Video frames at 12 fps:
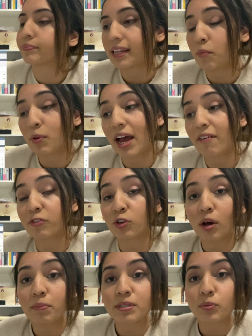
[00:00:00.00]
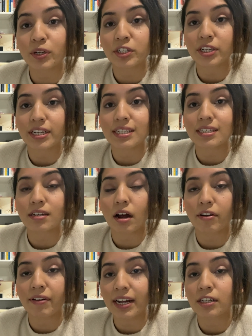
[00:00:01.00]
Then we have DOPS, which is
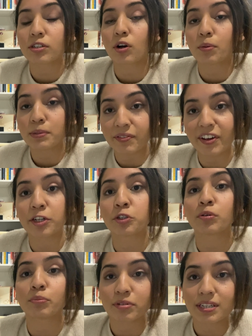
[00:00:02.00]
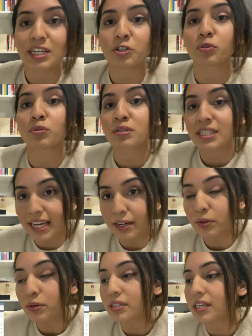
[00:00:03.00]
direct observational procedural
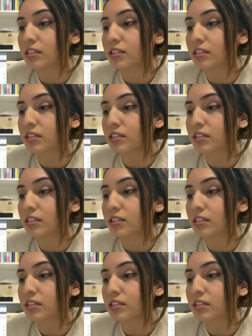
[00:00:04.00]
skills.